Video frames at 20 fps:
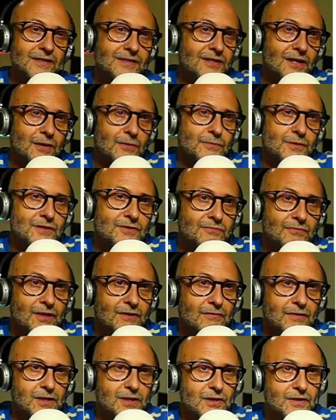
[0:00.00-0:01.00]
So it's really,
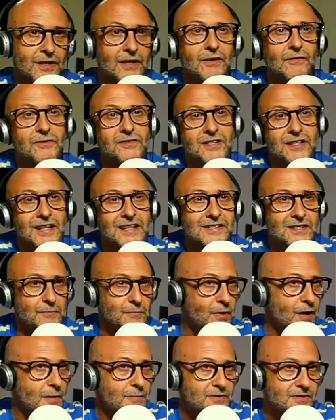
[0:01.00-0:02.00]
really good. And obviously, that's the
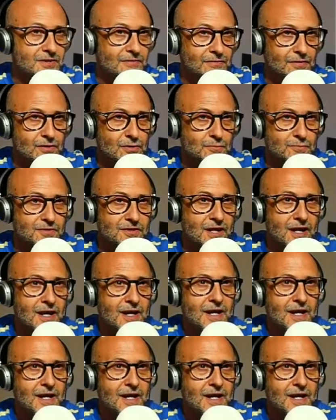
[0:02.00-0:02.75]
purpose of loops.